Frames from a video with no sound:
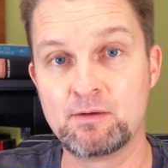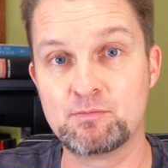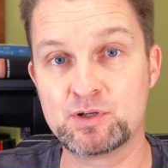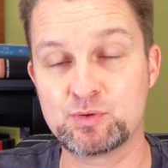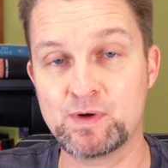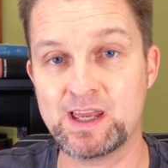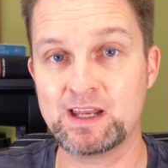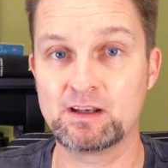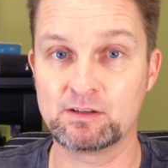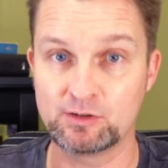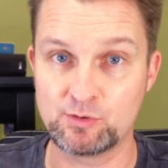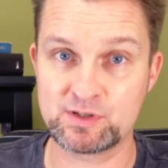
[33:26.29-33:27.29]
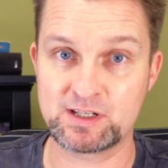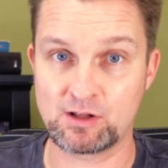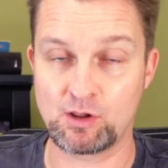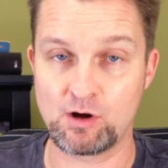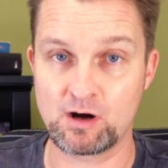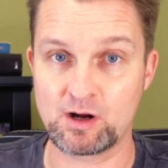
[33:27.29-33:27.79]
between Lewis and
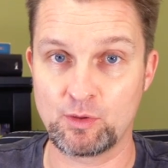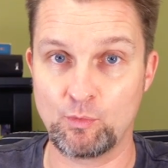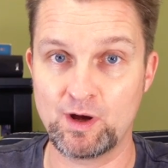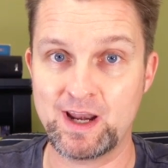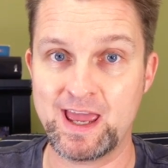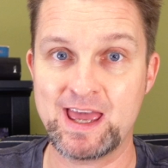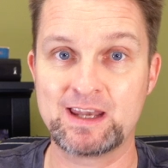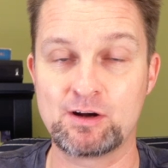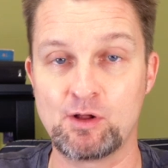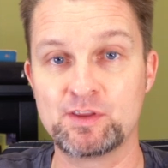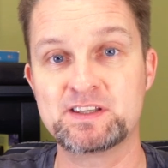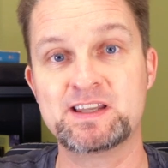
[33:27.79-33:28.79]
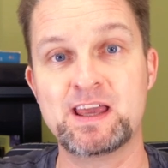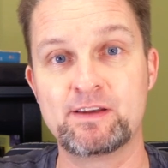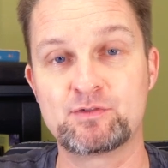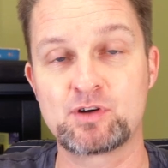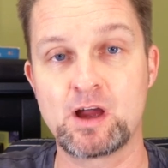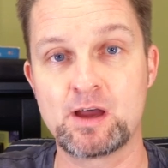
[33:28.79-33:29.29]
Clark on the one hand and all these
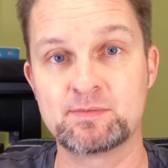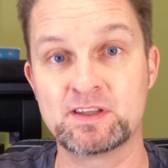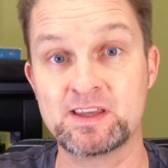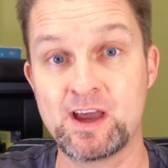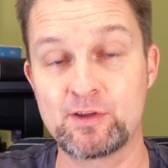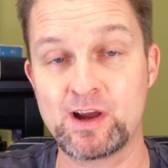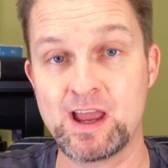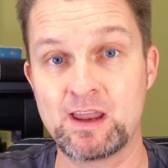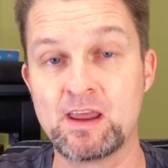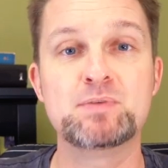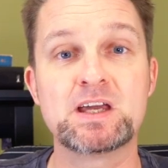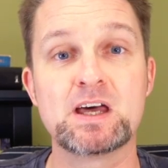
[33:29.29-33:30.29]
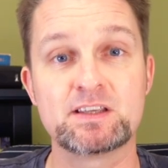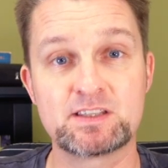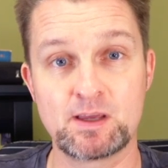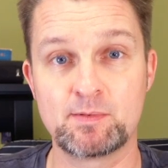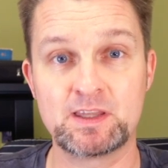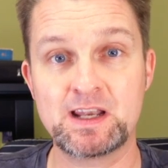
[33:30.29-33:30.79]
native tribes on the other hand, because
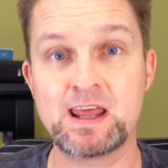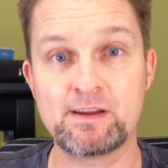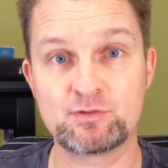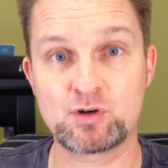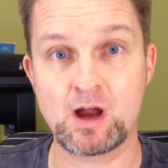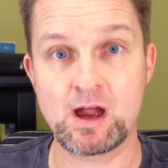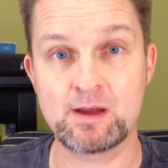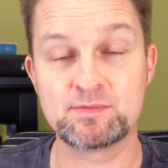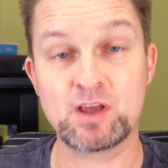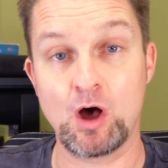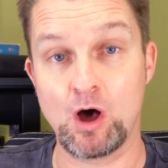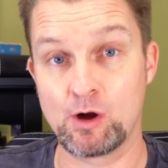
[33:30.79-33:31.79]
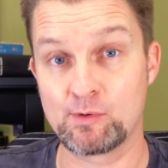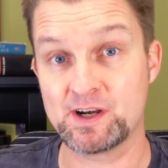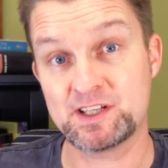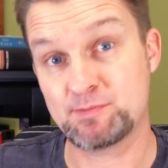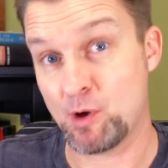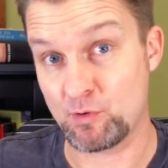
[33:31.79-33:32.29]
some of the native tribes already
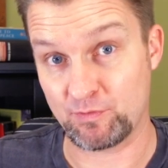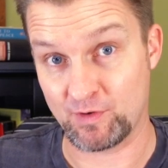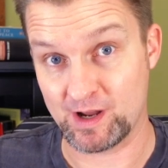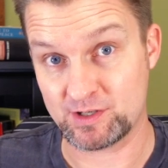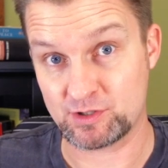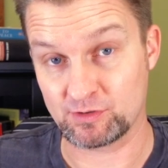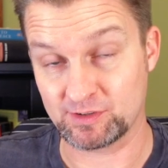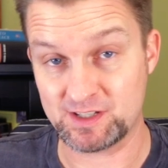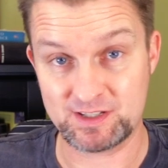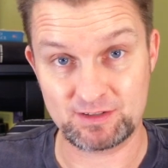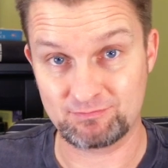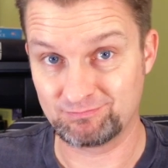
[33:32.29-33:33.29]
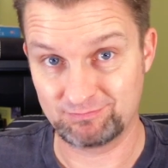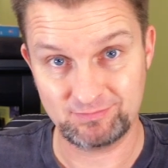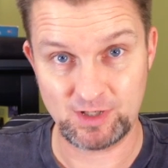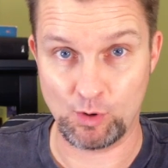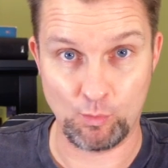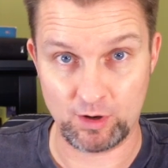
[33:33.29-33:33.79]
spoke French, or at least,
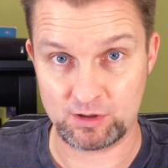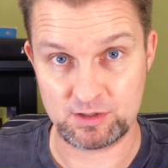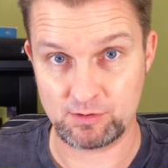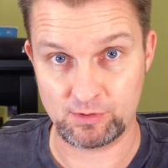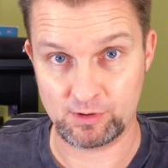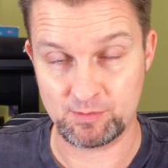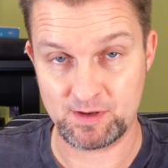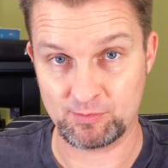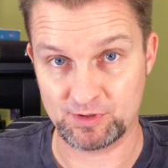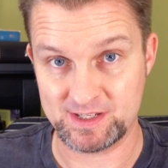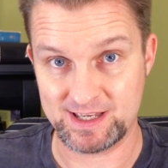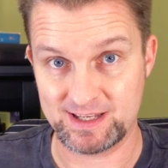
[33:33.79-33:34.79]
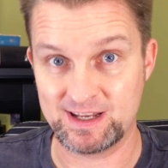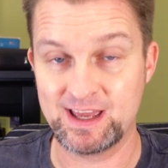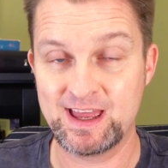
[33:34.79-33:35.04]
one or two of their people did,